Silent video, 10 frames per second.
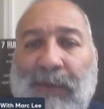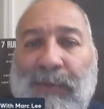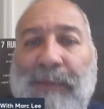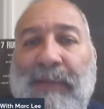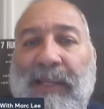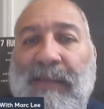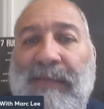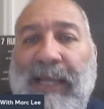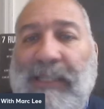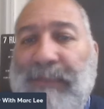We believe
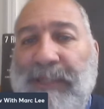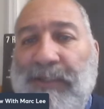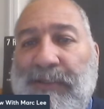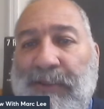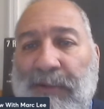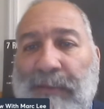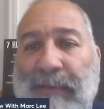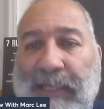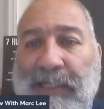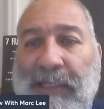that special Sooner
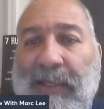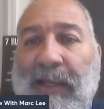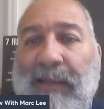magic